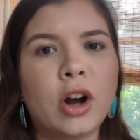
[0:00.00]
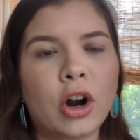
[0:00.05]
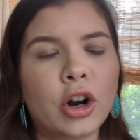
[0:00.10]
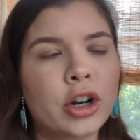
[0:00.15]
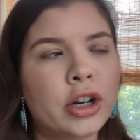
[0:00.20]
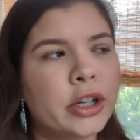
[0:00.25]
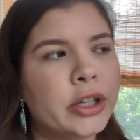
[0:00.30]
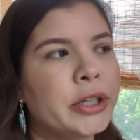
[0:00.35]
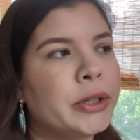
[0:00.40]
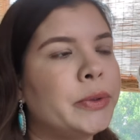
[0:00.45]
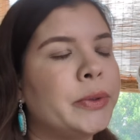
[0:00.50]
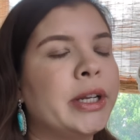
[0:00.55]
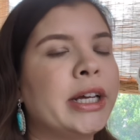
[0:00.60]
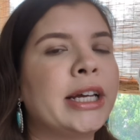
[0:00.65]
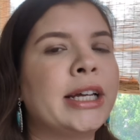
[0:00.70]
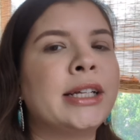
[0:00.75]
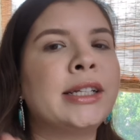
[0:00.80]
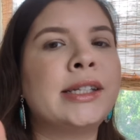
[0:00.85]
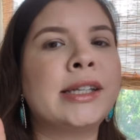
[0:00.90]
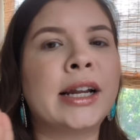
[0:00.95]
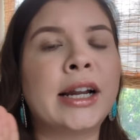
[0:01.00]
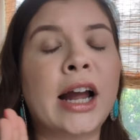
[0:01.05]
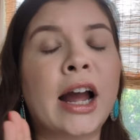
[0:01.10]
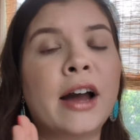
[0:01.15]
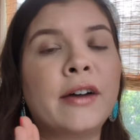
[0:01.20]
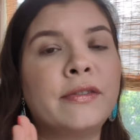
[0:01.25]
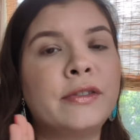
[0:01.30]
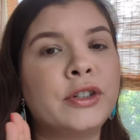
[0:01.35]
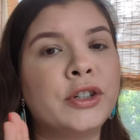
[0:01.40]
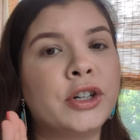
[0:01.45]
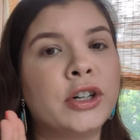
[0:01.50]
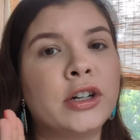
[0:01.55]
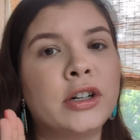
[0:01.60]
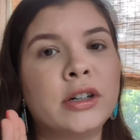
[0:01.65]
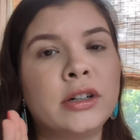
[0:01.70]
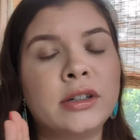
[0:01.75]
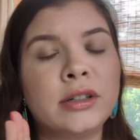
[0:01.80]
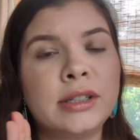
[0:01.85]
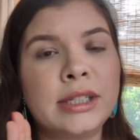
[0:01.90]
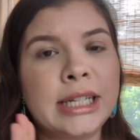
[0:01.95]
art units and
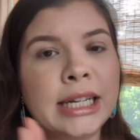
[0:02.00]
after